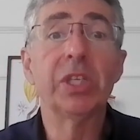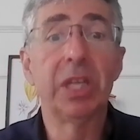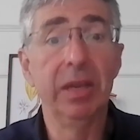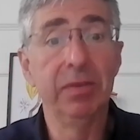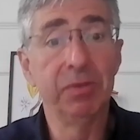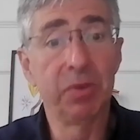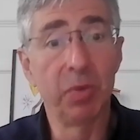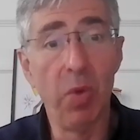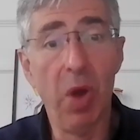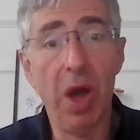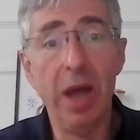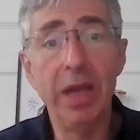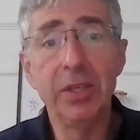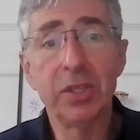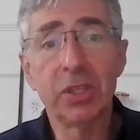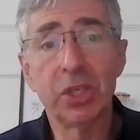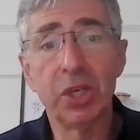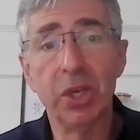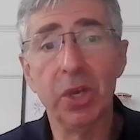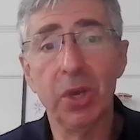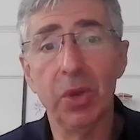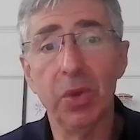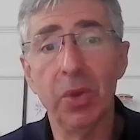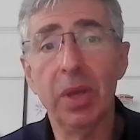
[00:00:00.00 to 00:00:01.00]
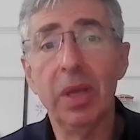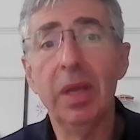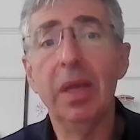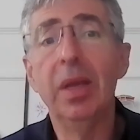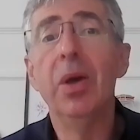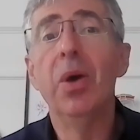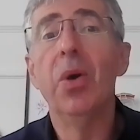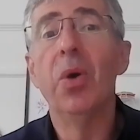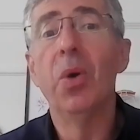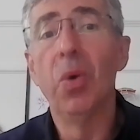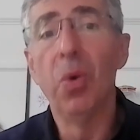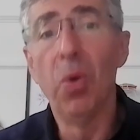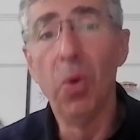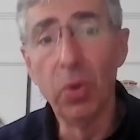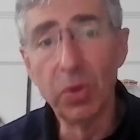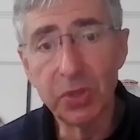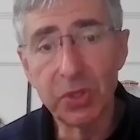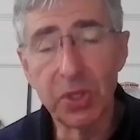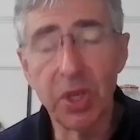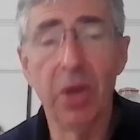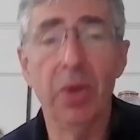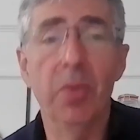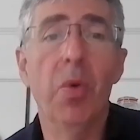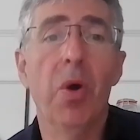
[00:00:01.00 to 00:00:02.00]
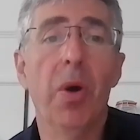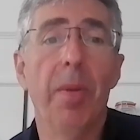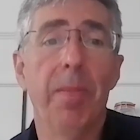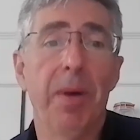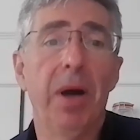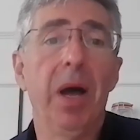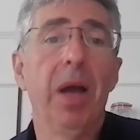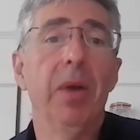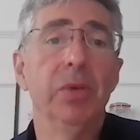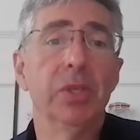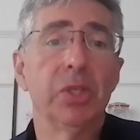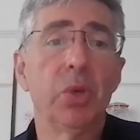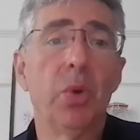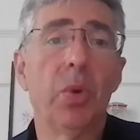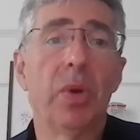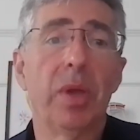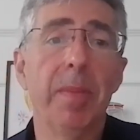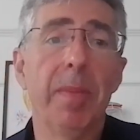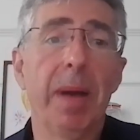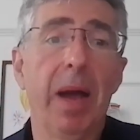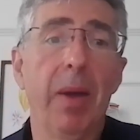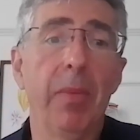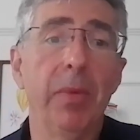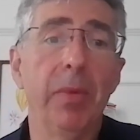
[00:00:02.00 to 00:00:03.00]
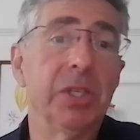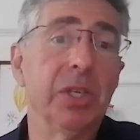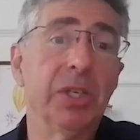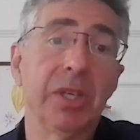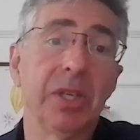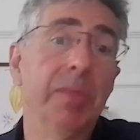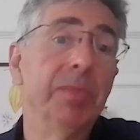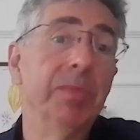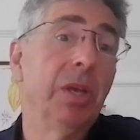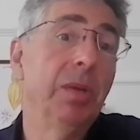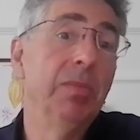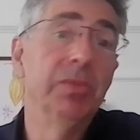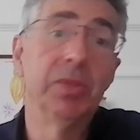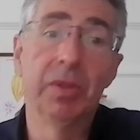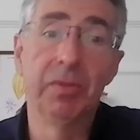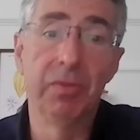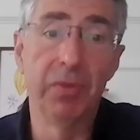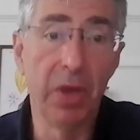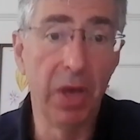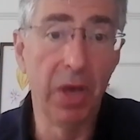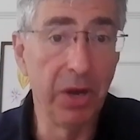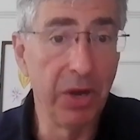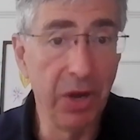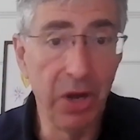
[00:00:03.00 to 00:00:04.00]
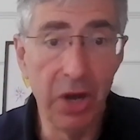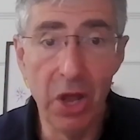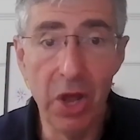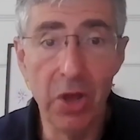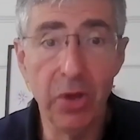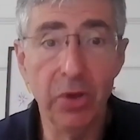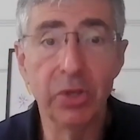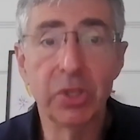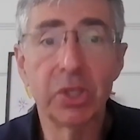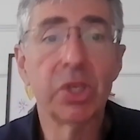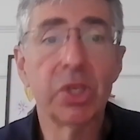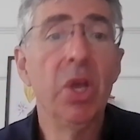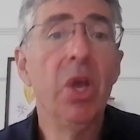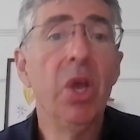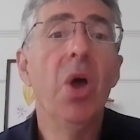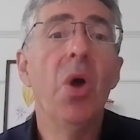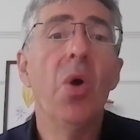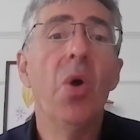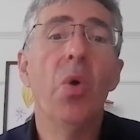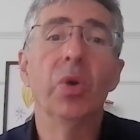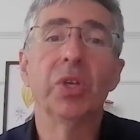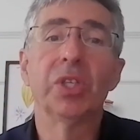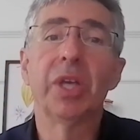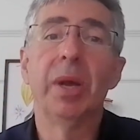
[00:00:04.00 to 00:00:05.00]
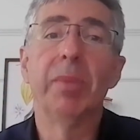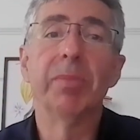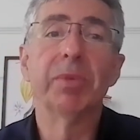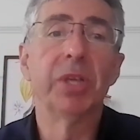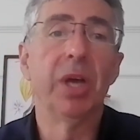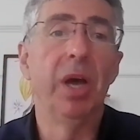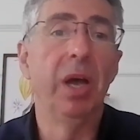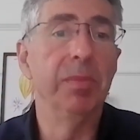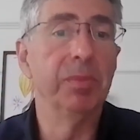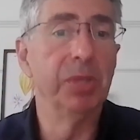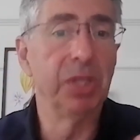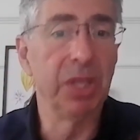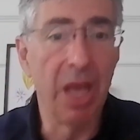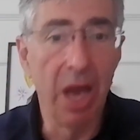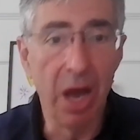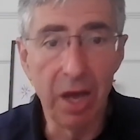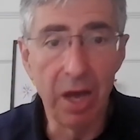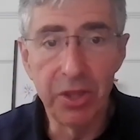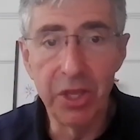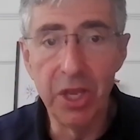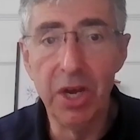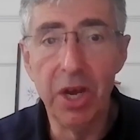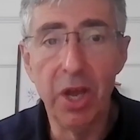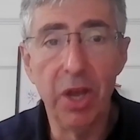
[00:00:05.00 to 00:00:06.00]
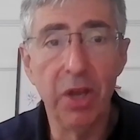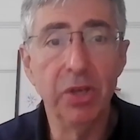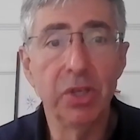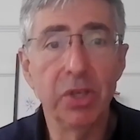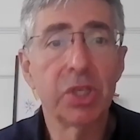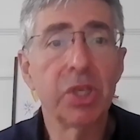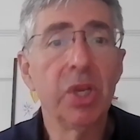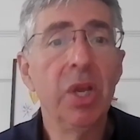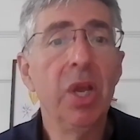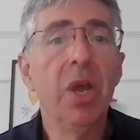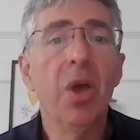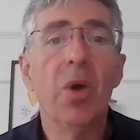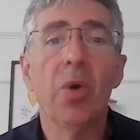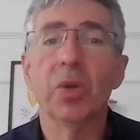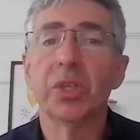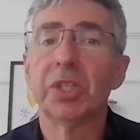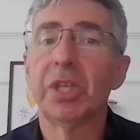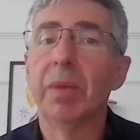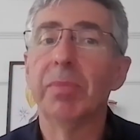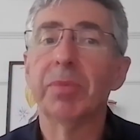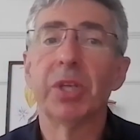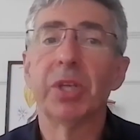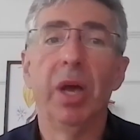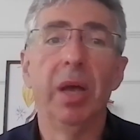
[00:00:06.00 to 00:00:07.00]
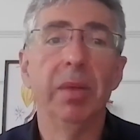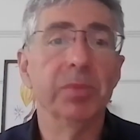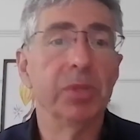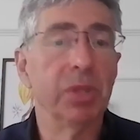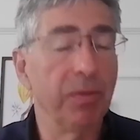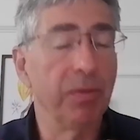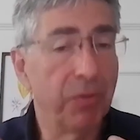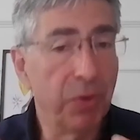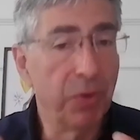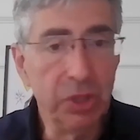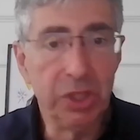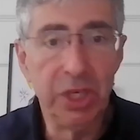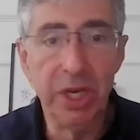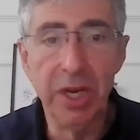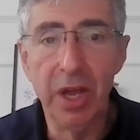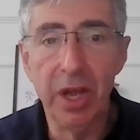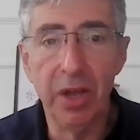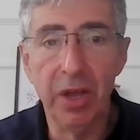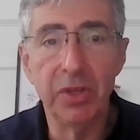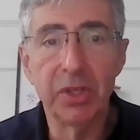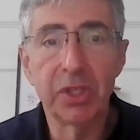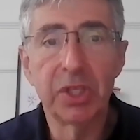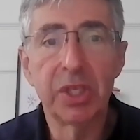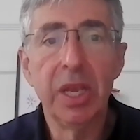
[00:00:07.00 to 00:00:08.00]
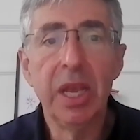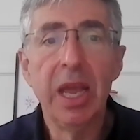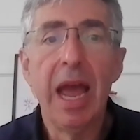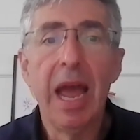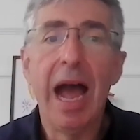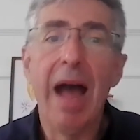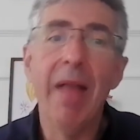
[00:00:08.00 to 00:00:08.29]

gives rise to also what Pi was talking about, which is sometimes the verdant notes, or sometimes the earthy notes, or sometimes the fruity notes.